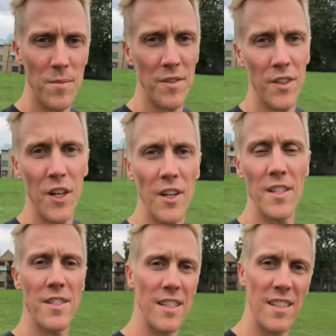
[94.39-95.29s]
of
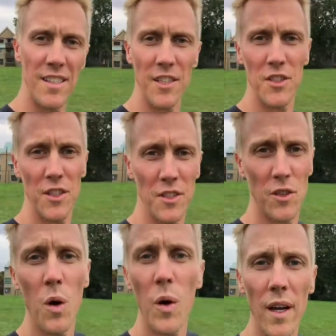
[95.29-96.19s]
currency, such as
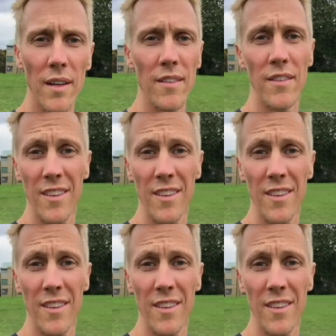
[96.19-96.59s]
coins